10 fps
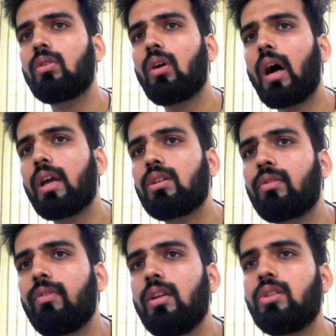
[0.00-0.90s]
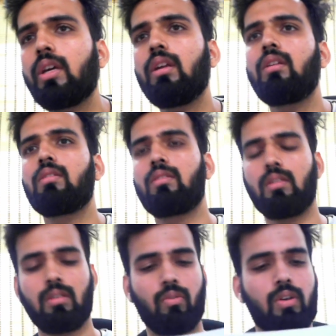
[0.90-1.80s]
Aishvi Jain. Is
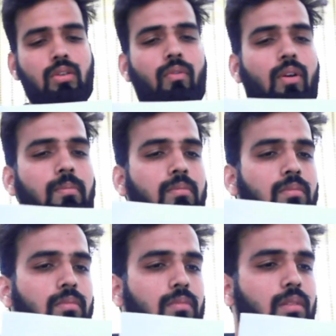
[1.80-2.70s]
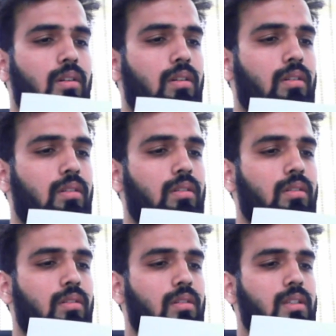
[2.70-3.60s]
this a question from
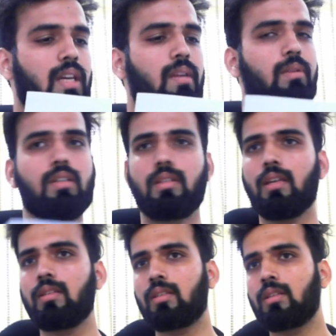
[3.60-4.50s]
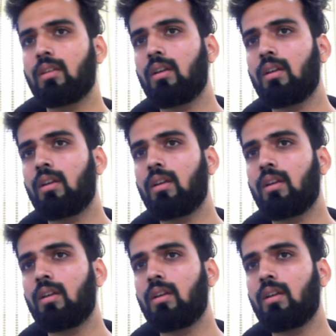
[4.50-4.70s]
assignment 6?